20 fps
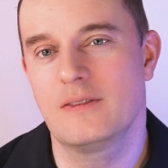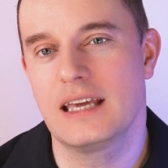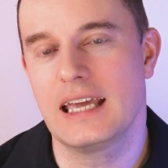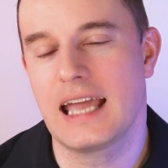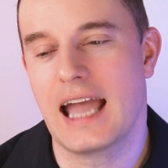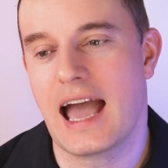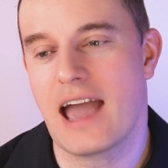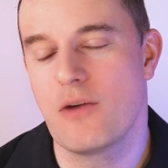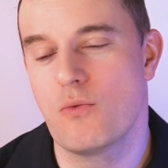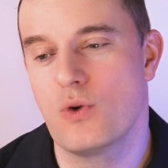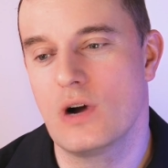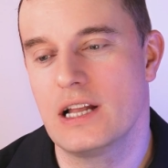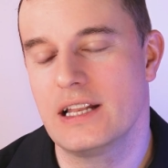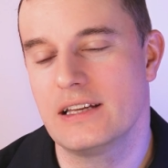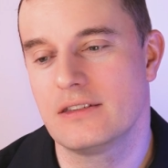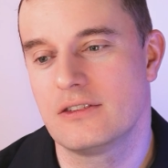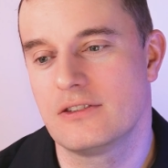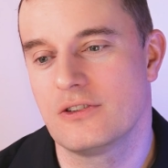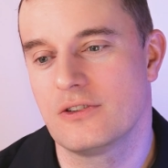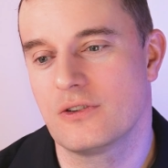thing I
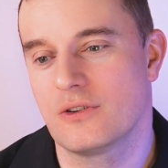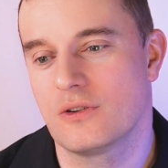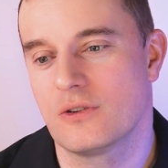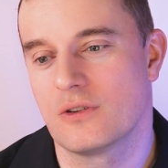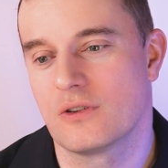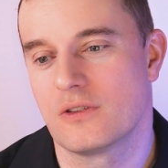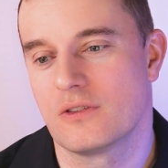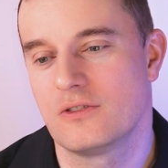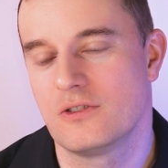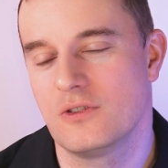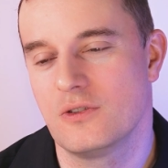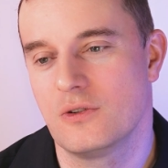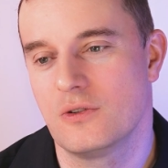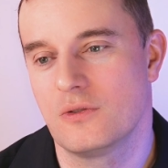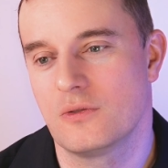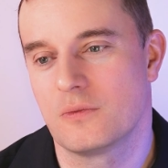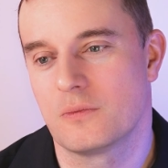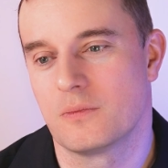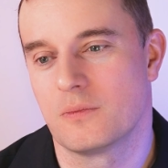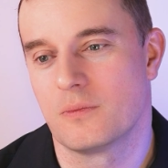wanted
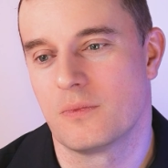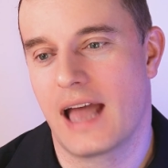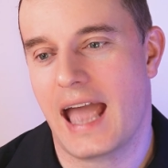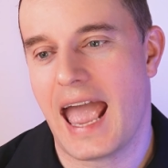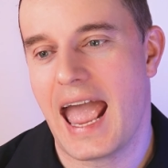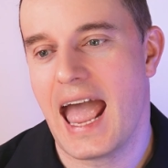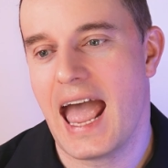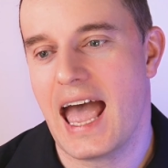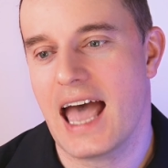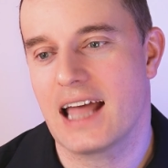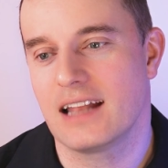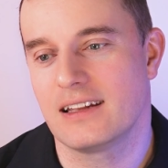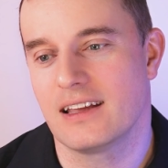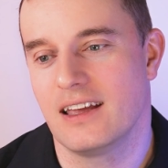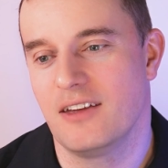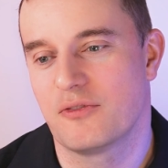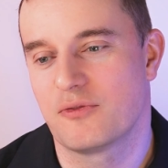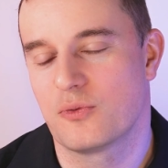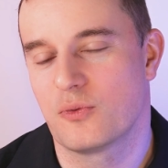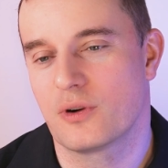to
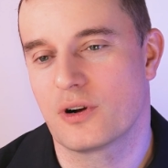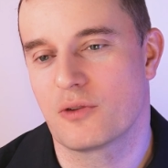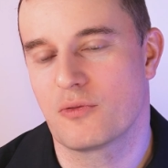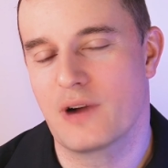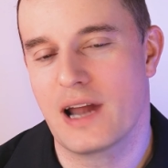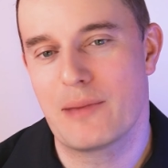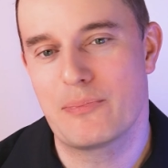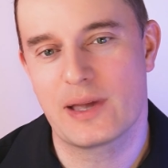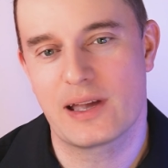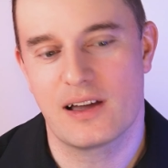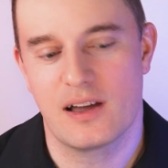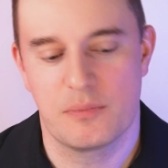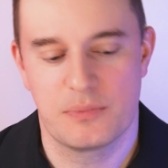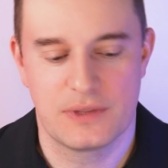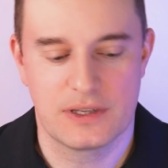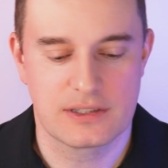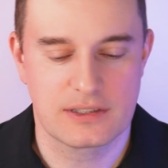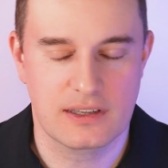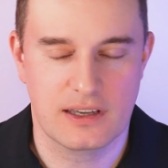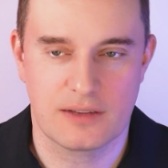add, if we're wrapping
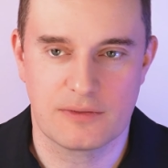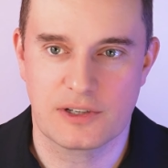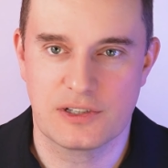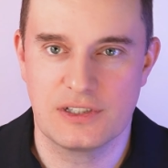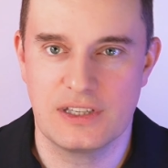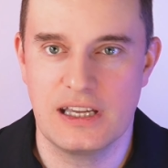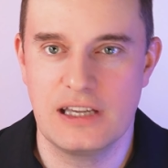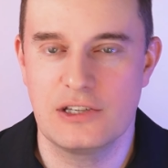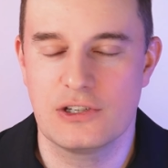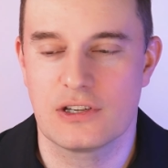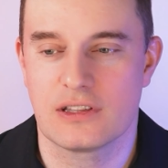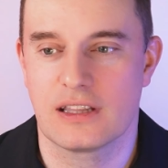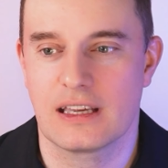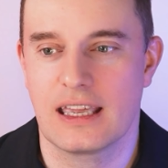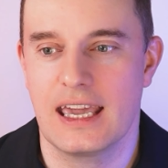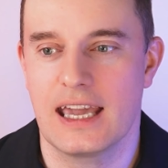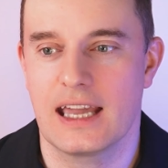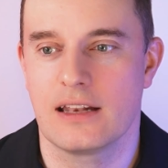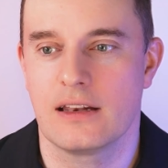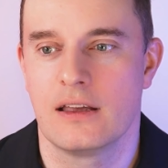up this conversation,
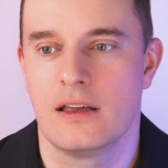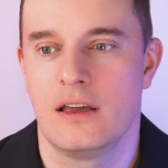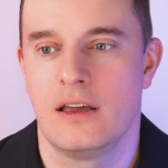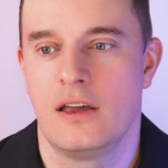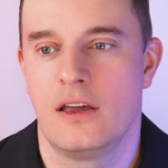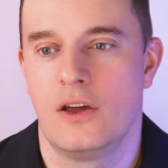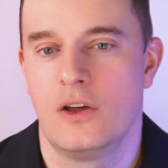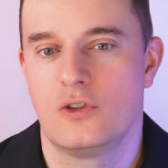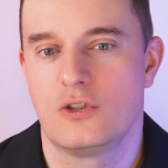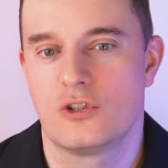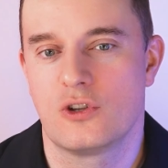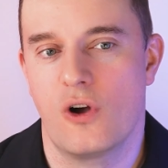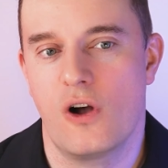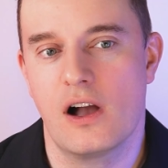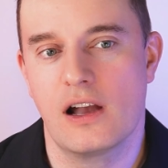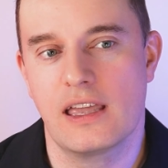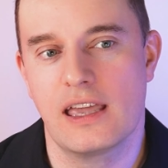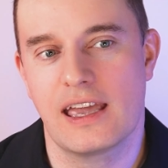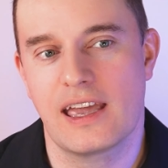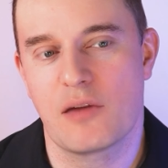again,
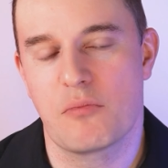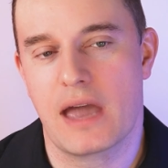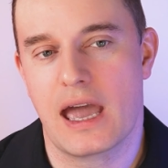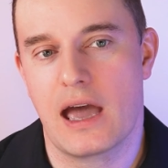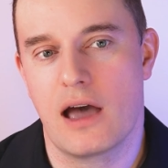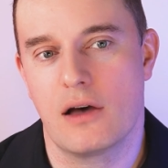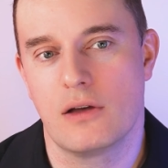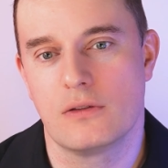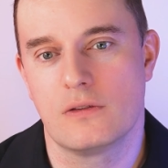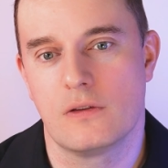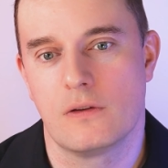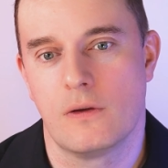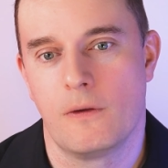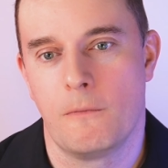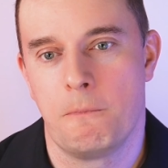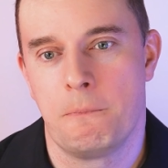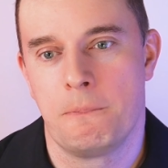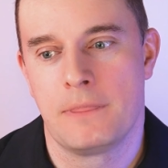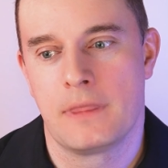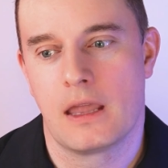talking about
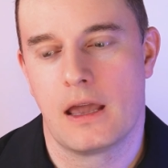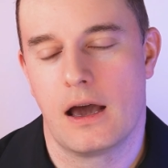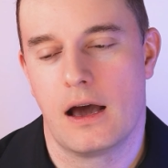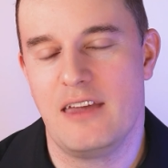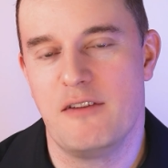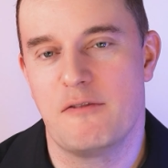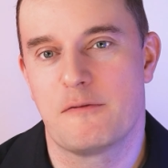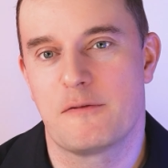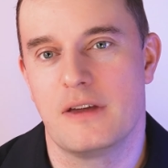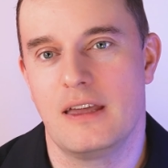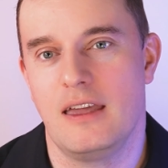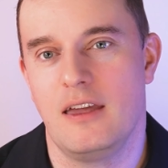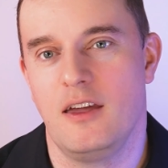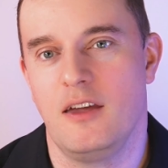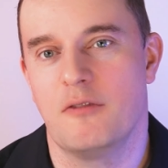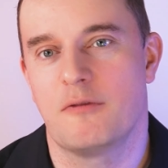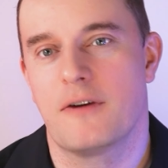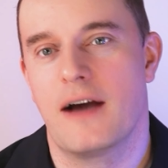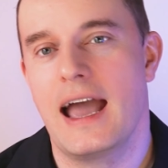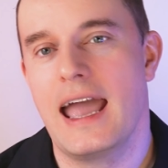if
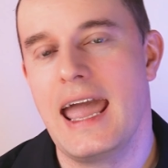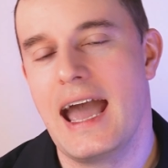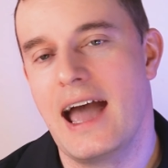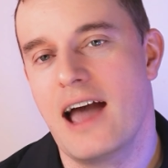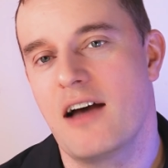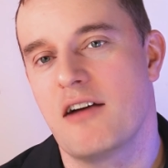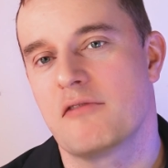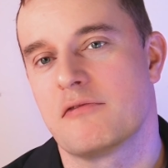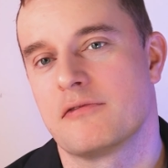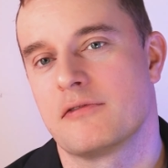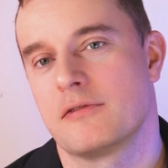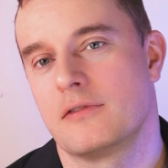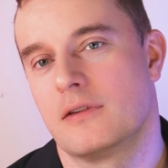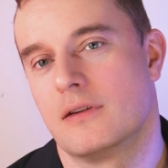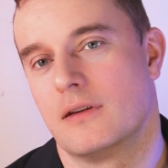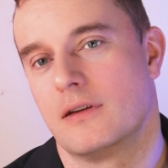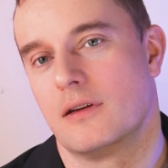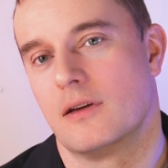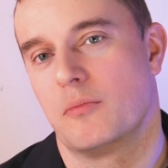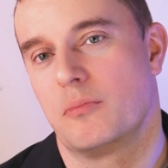I have
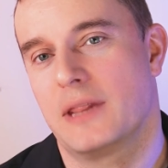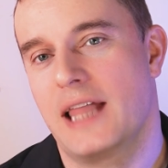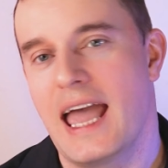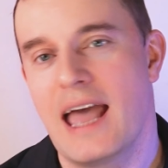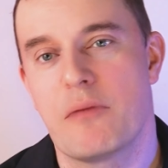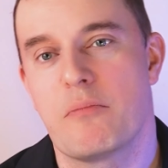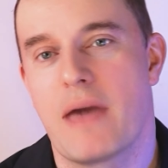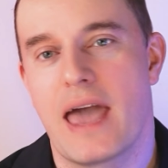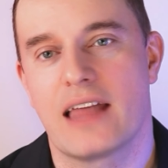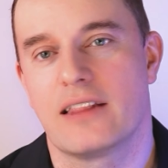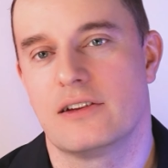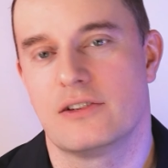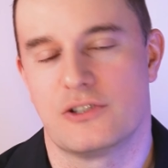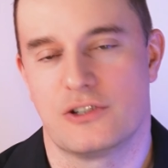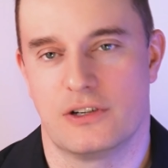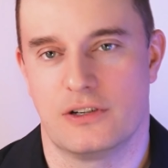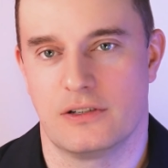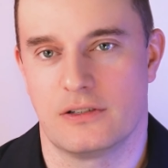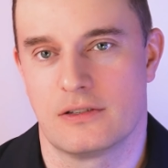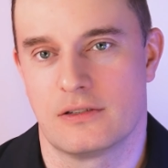plant
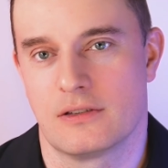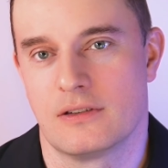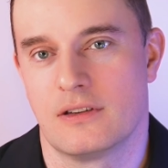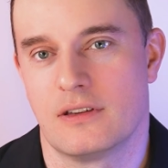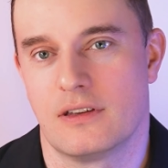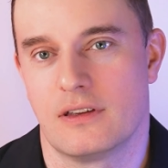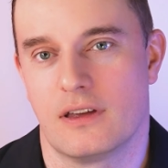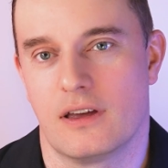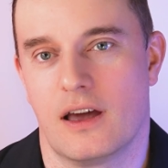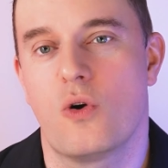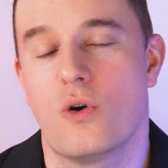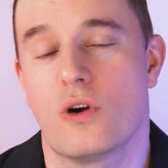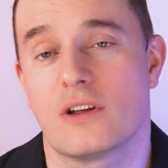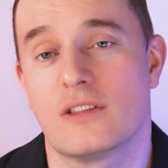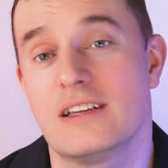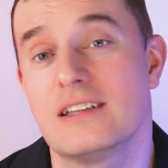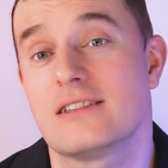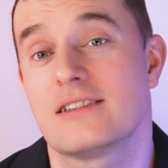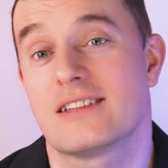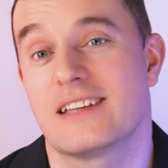managers who
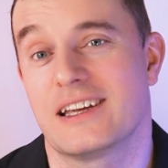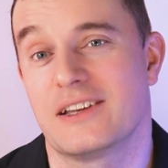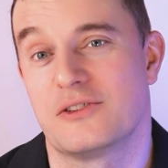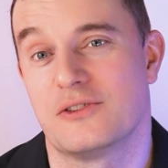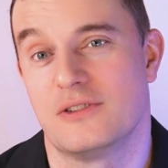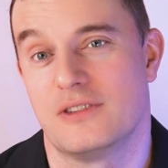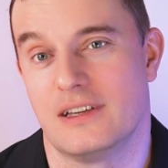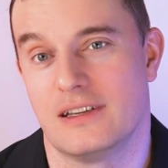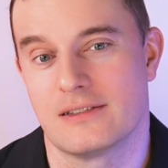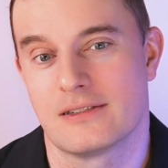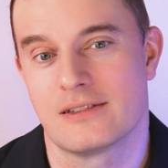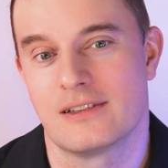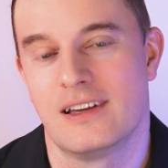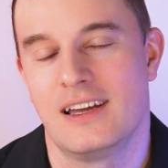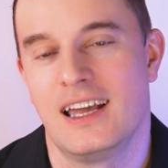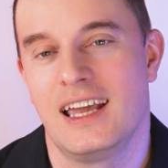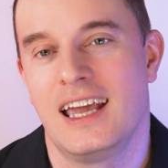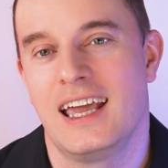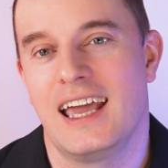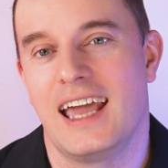are listening to this,
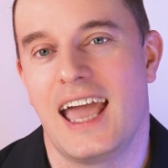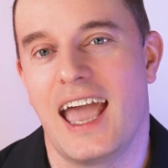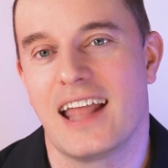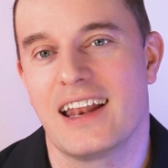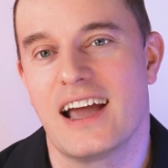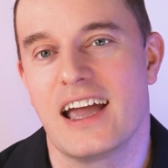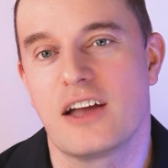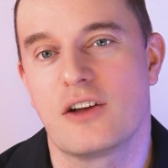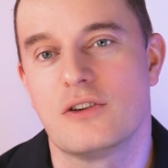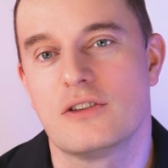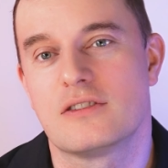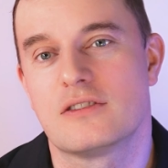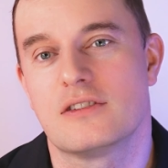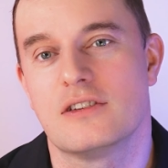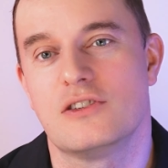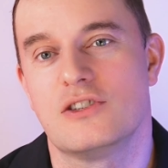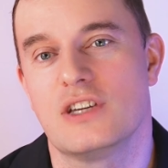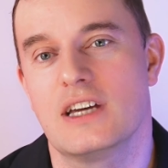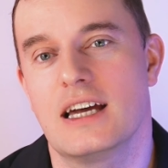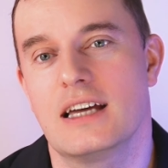and I could
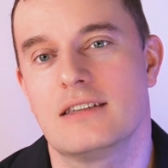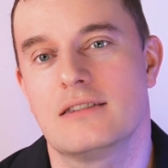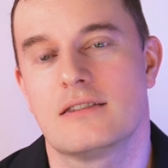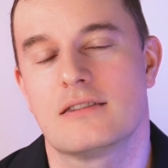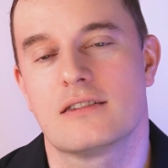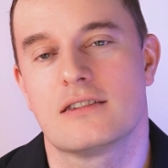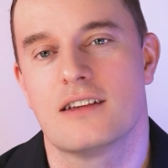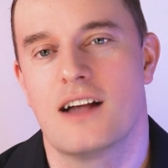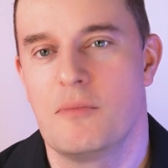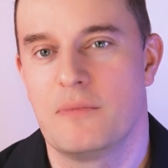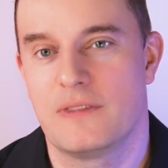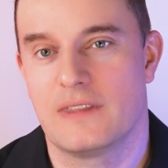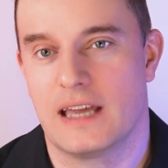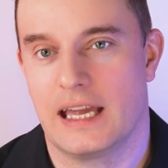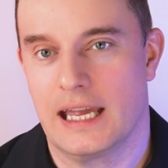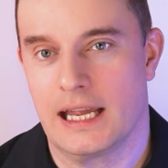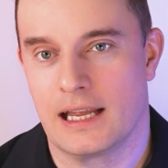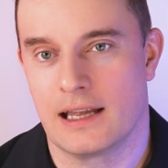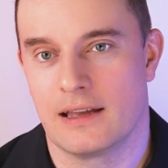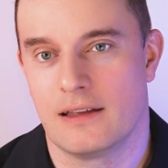suggest
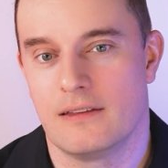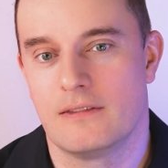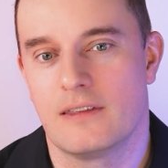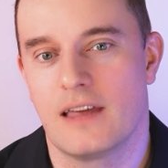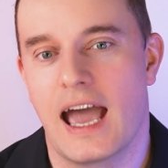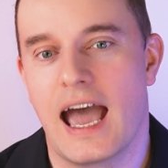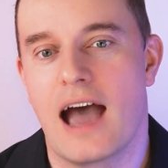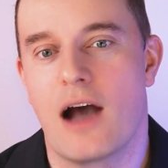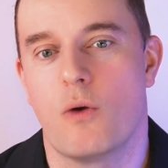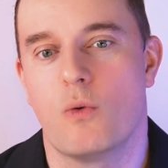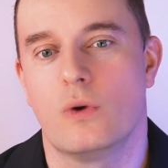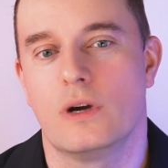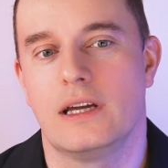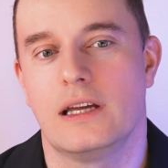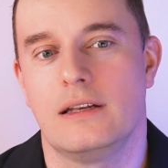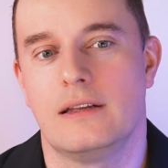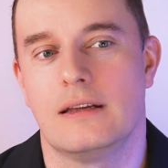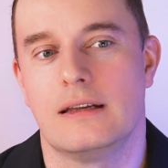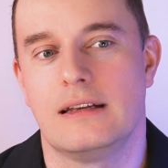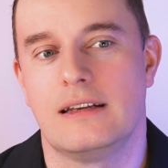something that
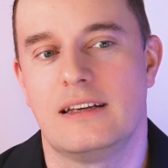would